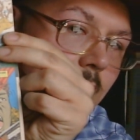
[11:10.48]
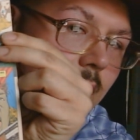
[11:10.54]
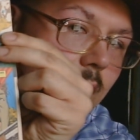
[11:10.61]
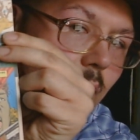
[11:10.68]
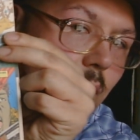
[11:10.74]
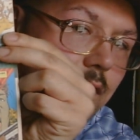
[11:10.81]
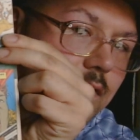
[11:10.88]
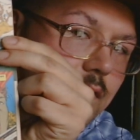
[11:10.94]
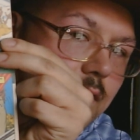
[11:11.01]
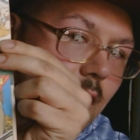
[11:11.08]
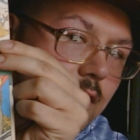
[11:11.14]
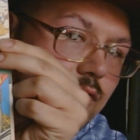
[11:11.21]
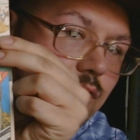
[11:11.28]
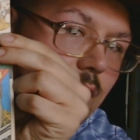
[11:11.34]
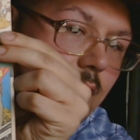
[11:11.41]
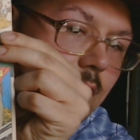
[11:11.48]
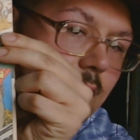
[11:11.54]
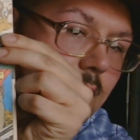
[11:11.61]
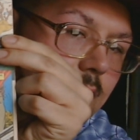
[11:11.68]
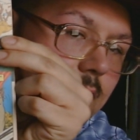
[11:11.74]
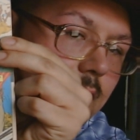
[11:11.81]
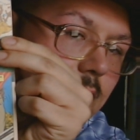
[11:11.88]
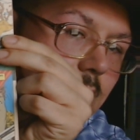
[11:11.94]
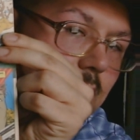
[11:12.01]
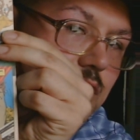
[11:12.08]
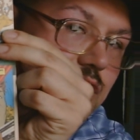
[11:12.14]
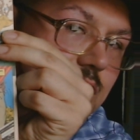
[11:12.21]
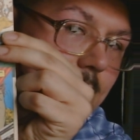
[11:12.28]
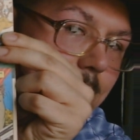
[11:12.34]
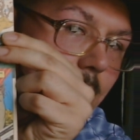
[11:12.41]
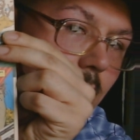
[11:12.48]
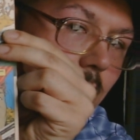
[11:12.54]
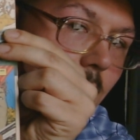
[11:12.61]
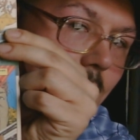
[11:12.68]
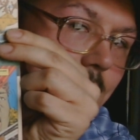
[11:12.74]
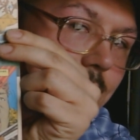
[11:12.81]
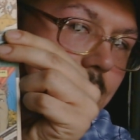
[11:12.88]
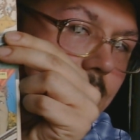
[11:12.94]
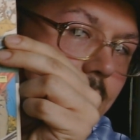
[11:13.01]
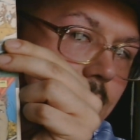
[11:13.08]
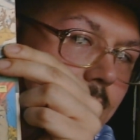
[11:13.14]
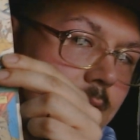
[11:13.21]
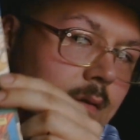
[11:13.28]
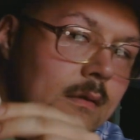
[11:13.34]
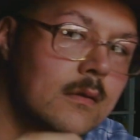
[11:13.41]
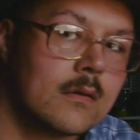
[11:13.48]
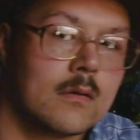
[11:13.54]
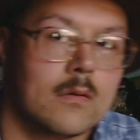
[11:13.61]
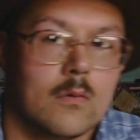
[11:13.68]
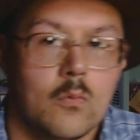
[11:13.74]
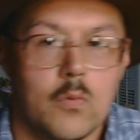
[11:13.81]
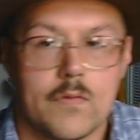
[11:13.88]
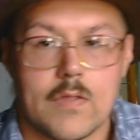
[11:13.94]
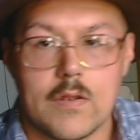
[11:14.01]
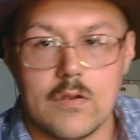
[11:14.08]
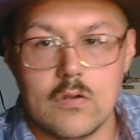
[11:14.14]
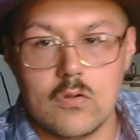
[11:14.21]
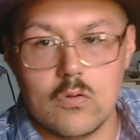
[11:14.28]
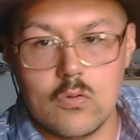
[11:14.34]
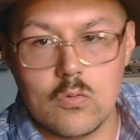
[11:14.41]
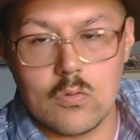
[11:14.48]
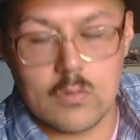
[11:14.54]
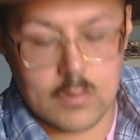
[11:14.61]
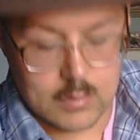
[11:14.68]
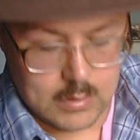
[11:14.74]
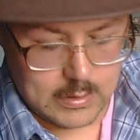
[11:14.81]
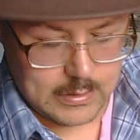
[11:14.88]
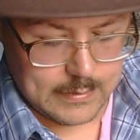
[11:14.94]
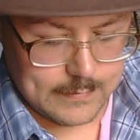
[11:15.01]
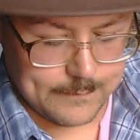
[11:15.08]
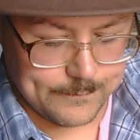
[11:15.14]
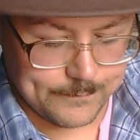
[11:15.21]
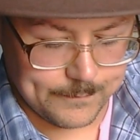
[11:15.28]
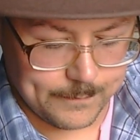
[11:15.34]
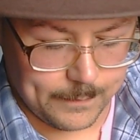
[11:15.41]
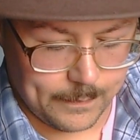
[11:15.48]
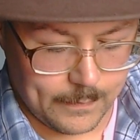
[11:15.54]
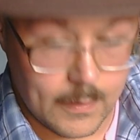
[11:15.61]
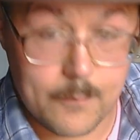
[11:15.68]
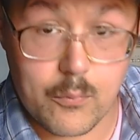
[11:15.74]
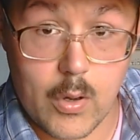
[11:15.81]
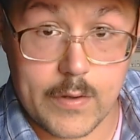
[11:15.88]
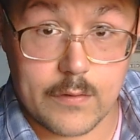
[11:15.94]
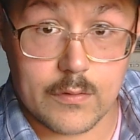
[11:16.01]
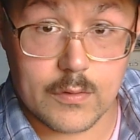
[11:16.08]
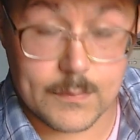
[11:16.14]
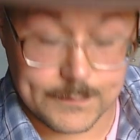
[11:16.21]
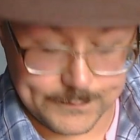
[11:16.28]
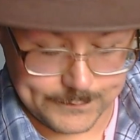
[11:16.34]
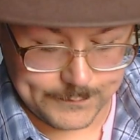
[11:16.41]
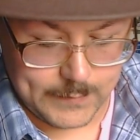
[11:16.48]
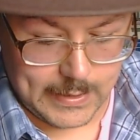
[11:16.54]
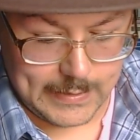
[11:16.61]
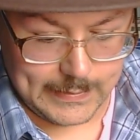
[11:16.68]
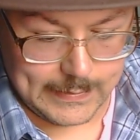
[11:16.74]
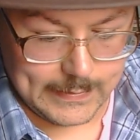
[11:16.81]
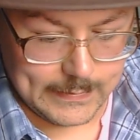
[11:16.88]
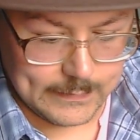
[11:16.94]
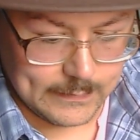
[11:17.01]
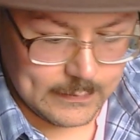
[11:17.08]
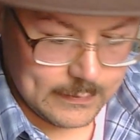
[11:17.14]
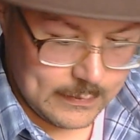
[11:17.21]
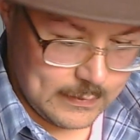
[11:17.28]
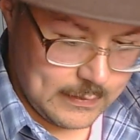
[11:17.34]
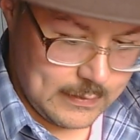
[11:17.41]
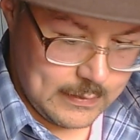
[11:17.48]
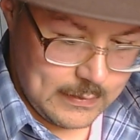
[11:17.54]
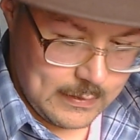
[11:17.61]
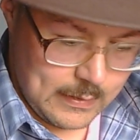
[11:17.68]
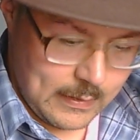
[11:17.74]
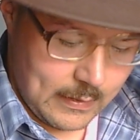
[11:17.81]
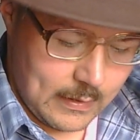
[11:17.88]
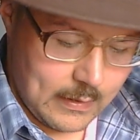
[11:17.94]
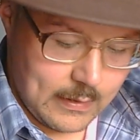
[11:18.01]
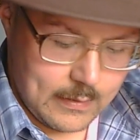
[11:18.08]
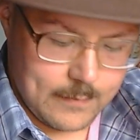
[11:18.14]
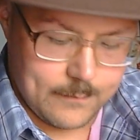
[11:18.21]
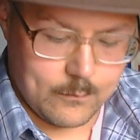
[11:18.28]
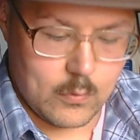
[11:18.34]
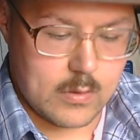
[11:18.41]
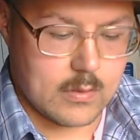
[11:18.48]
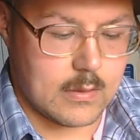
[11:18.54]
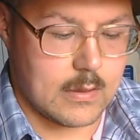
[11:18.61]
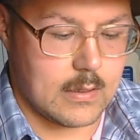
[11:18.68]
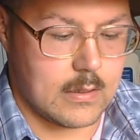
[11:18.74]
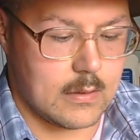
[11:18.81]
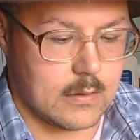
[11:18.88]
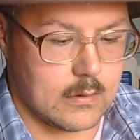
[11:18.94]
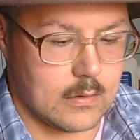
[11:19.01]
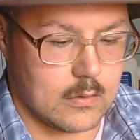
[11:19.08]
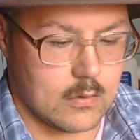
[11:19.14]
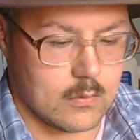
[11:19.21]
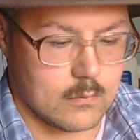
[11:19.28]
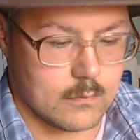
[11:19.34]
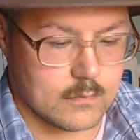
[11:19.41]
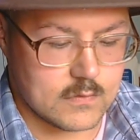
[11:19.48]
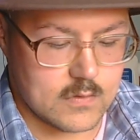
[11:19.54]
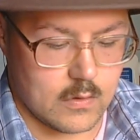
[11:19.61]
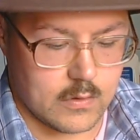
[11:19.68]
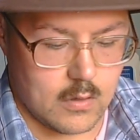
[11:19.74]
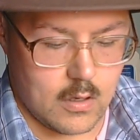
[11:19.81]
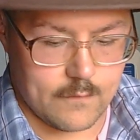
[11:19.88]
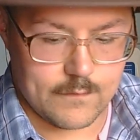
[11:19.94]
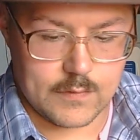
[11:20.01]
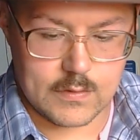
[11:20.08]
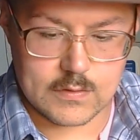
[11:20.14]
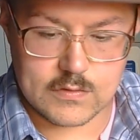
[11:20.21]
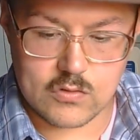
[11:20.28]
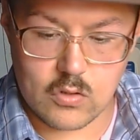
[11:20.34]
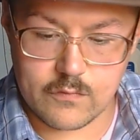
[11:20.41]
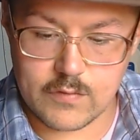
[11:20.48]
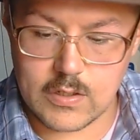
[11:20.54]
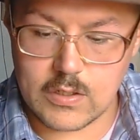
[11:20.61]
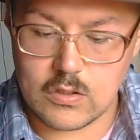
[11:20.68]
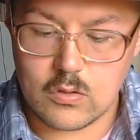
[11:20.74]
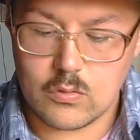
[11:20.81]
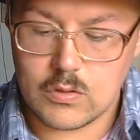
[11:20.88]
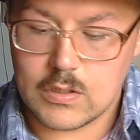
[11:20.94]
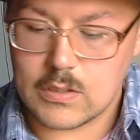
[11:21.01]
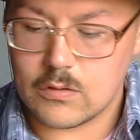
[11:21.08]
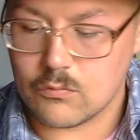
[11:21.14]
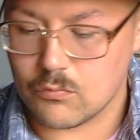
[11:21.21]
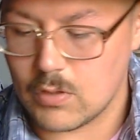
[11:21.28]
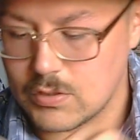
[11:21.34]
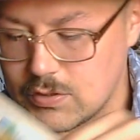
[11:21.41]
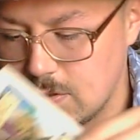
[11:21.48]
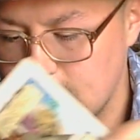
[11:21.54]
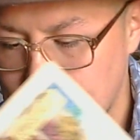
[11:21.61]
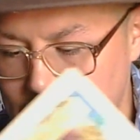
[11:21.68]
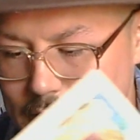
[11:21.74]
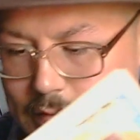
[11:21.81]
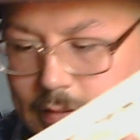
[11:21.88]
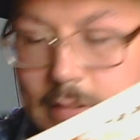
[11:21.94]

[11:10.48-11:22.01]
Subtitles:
winter tundra. A ship arriving with a new Predator alien. We see, starting off in the Soviet Union, the Russians.